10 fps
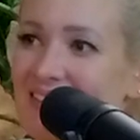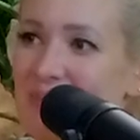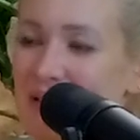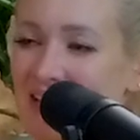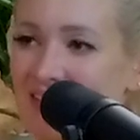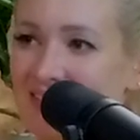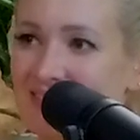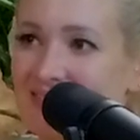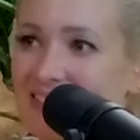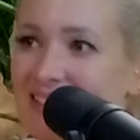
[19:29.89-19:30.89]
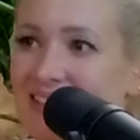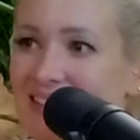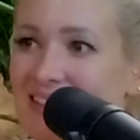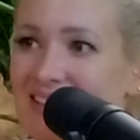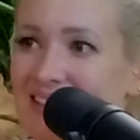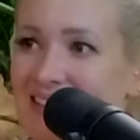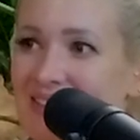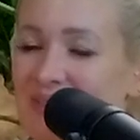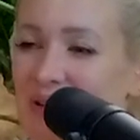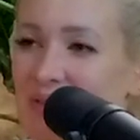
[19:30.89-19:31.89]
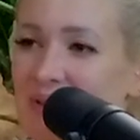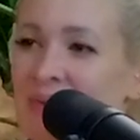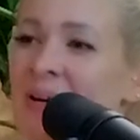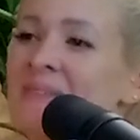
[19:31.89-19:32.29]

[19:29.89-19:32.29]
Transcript: a male. Not for me. And you come in